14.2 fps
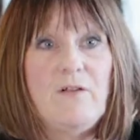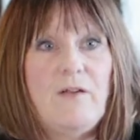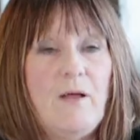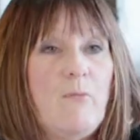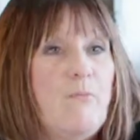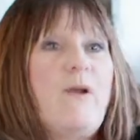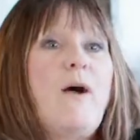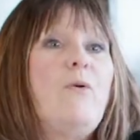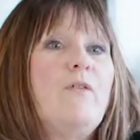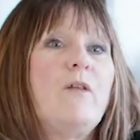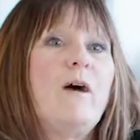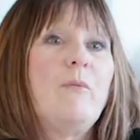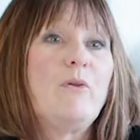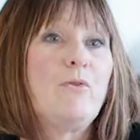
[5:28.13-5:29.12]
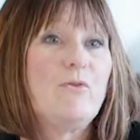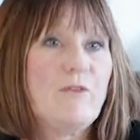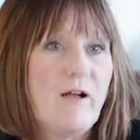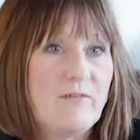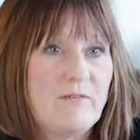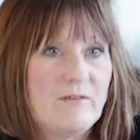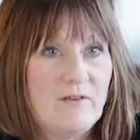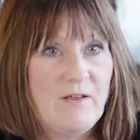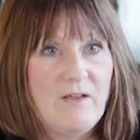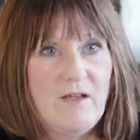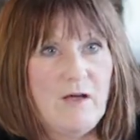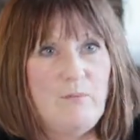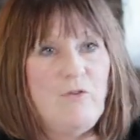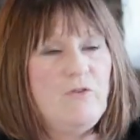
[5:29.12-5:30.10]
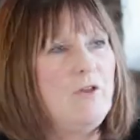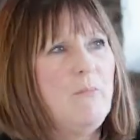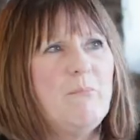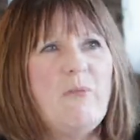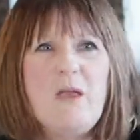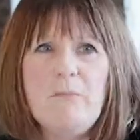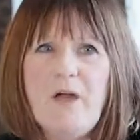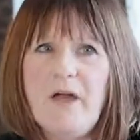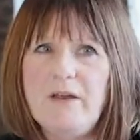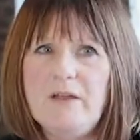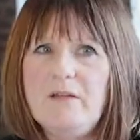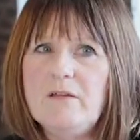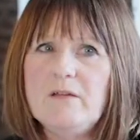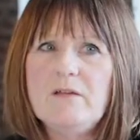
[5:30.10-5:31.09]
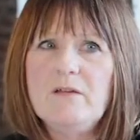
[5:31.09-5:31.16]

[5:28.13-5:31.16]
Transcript: and I'm proud of that because that's, I mean, they didn't make many.